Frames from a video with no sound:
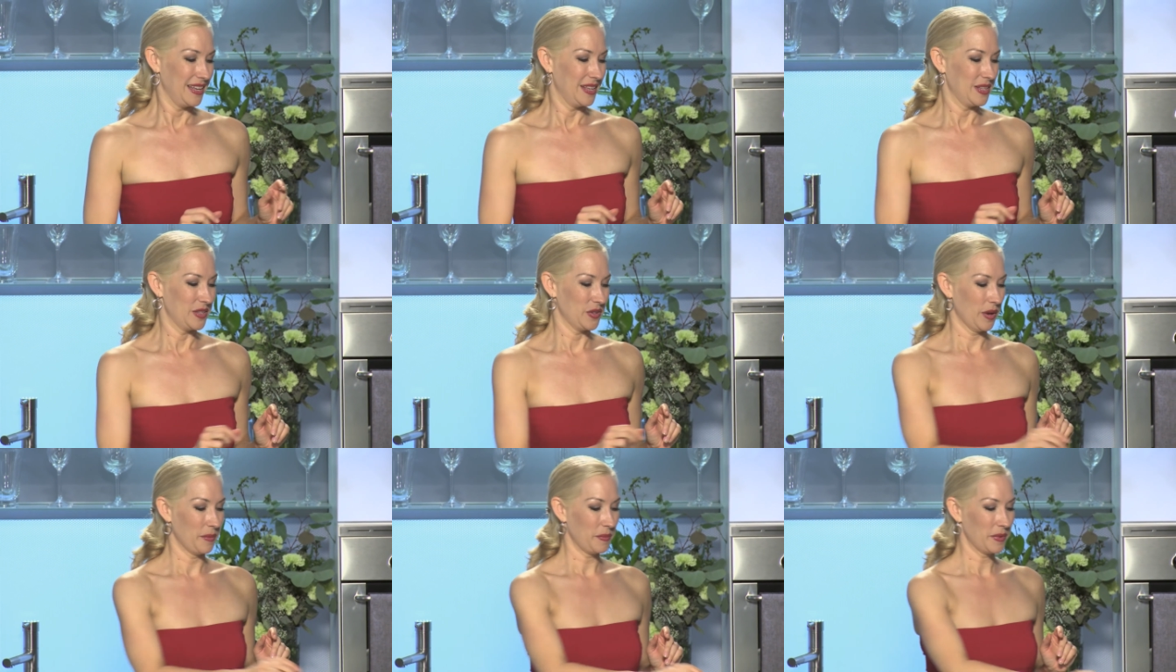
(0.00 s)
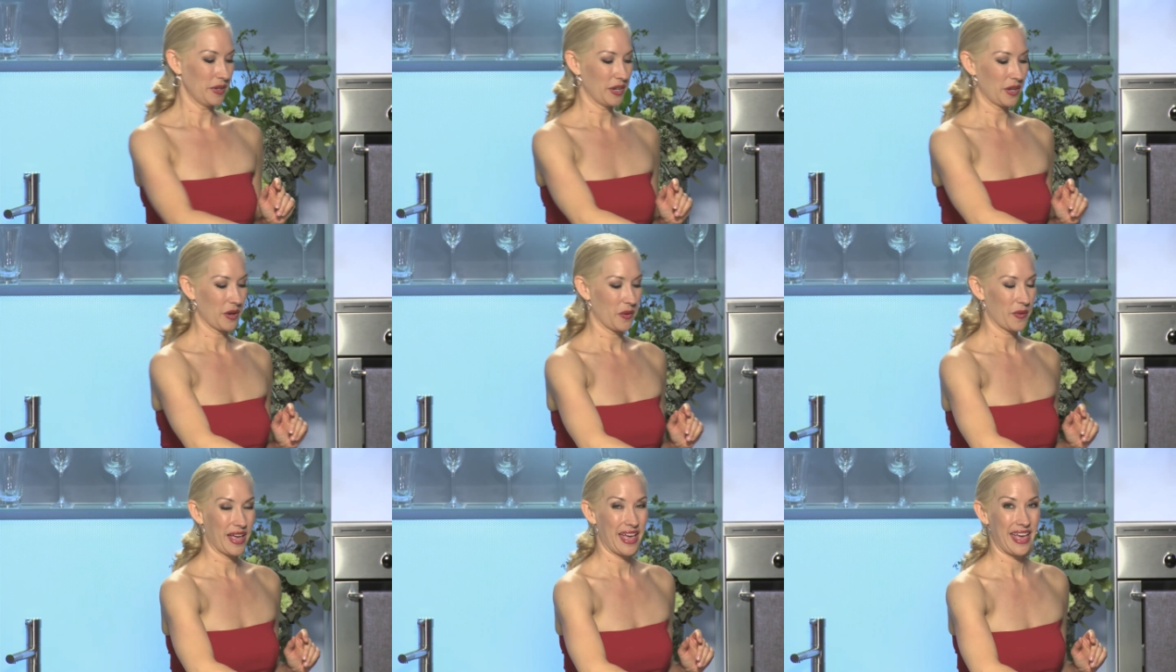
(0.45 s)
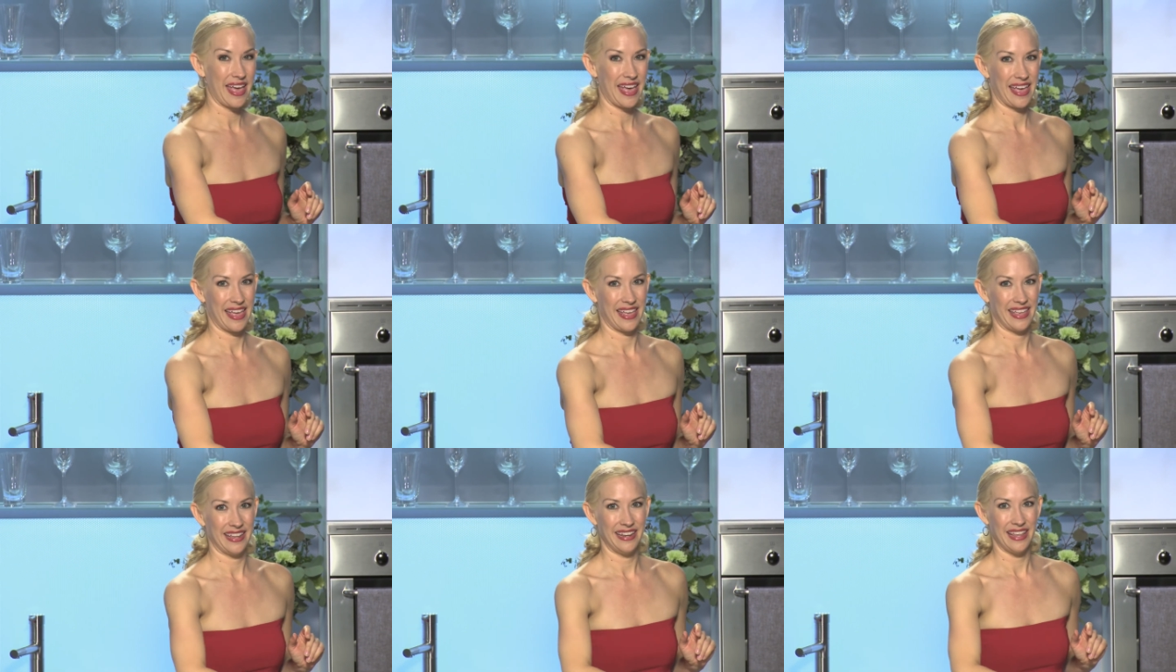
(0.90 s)
So I'm gonna go
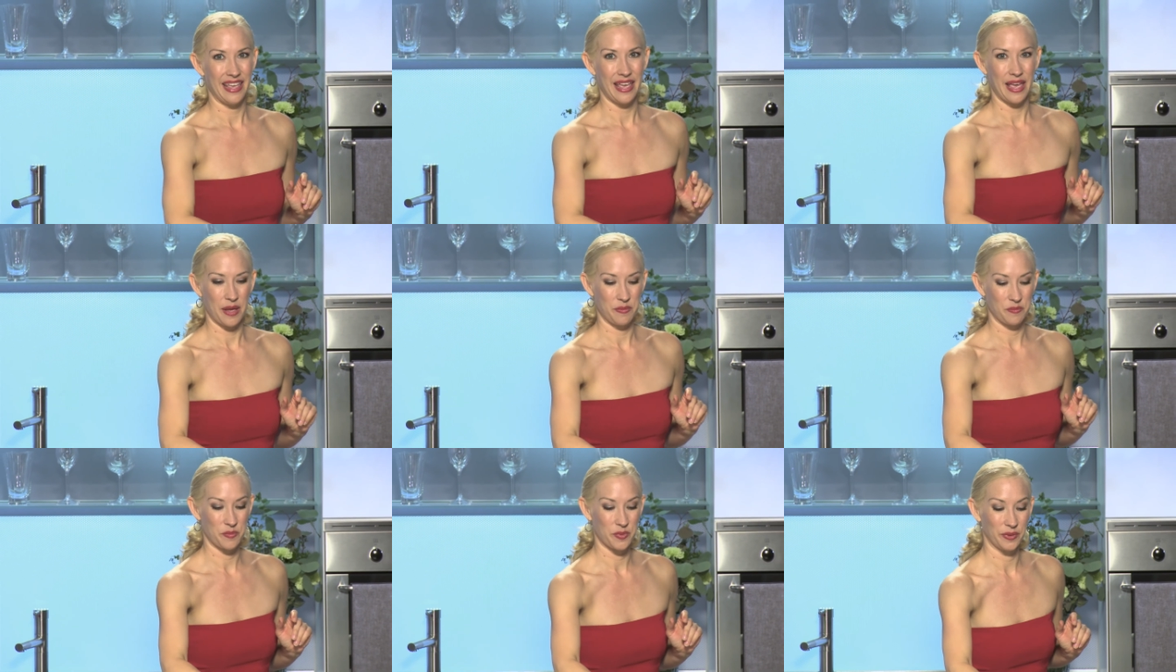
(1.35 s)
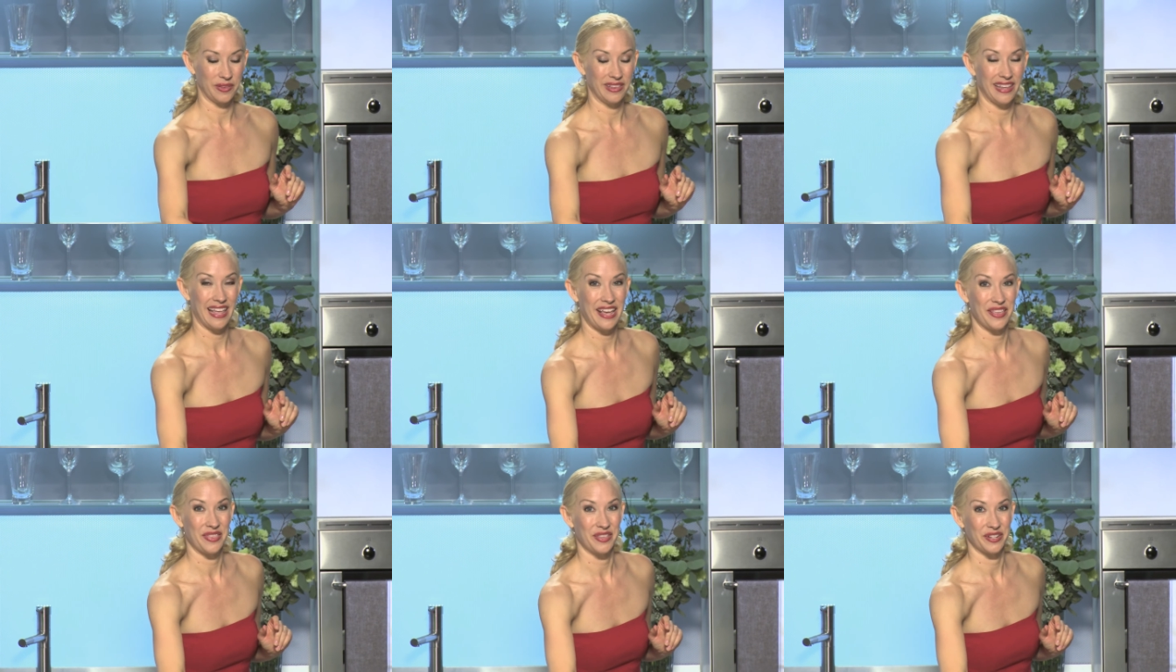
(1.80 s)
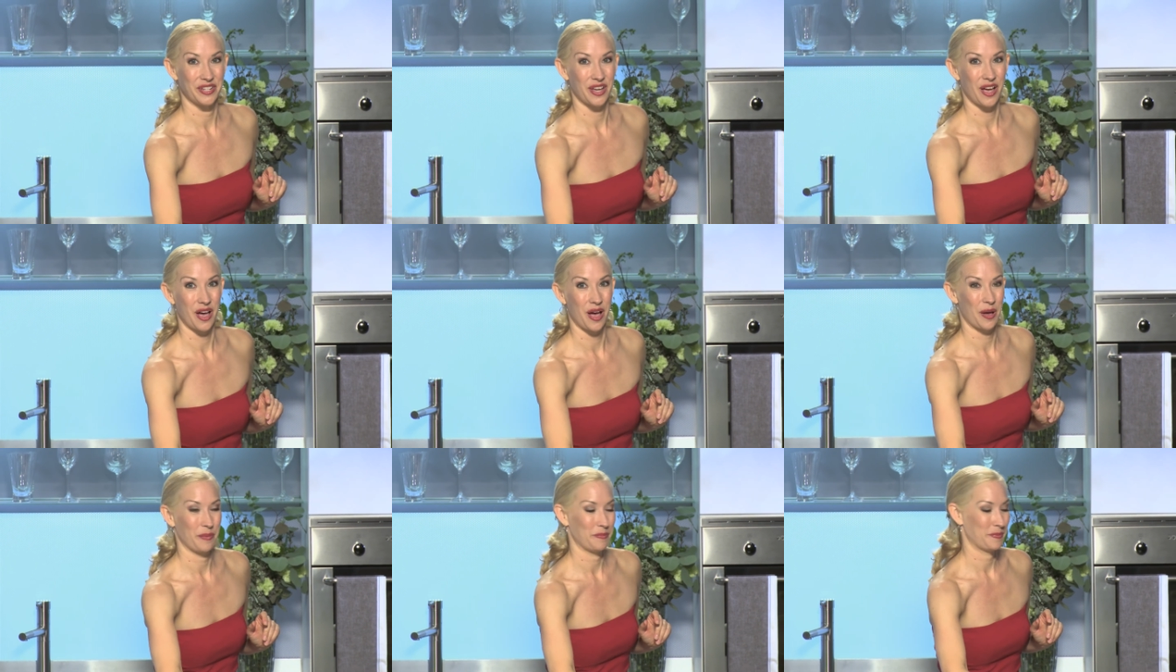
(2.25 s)
ahead and brulee the
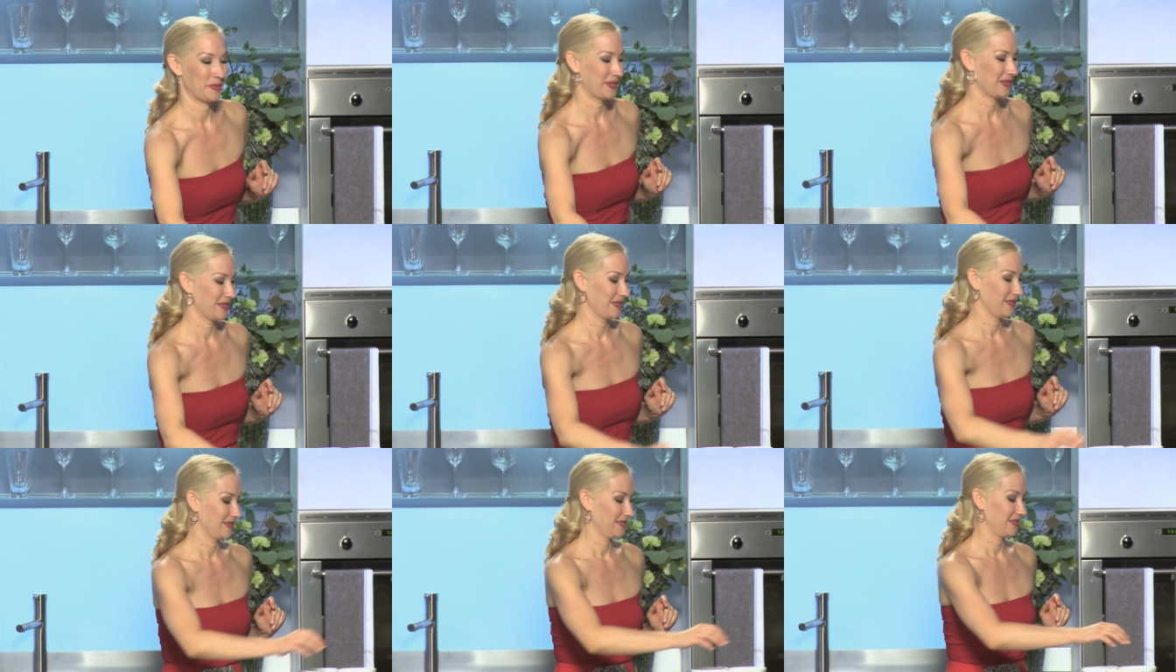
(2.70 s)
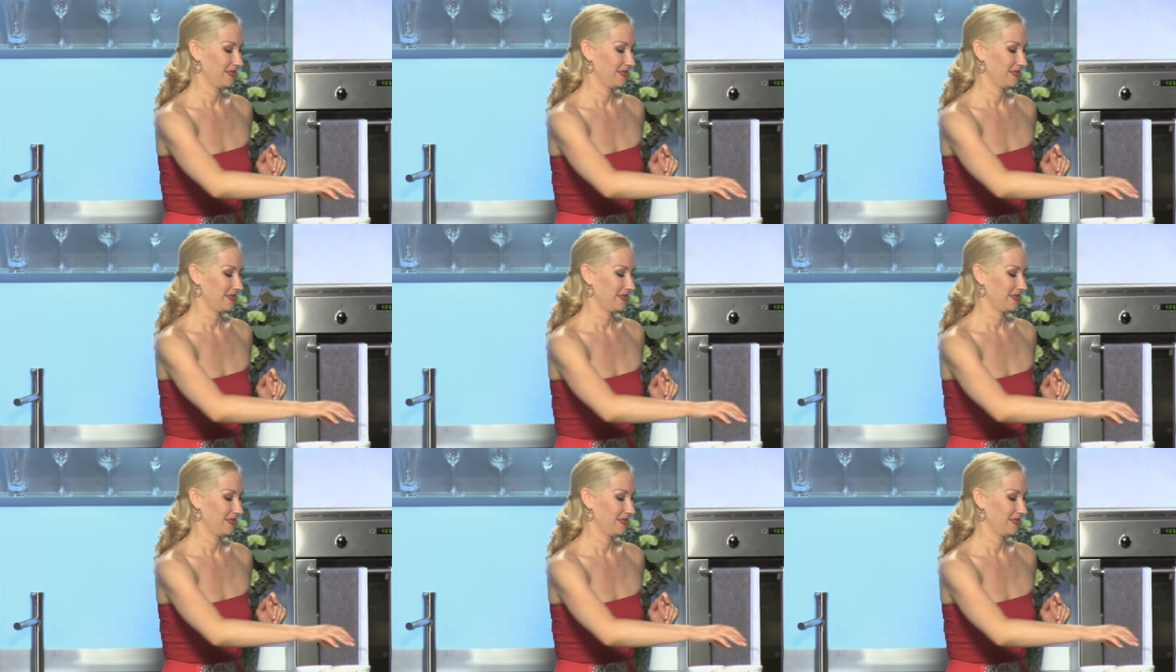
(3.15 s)
tops.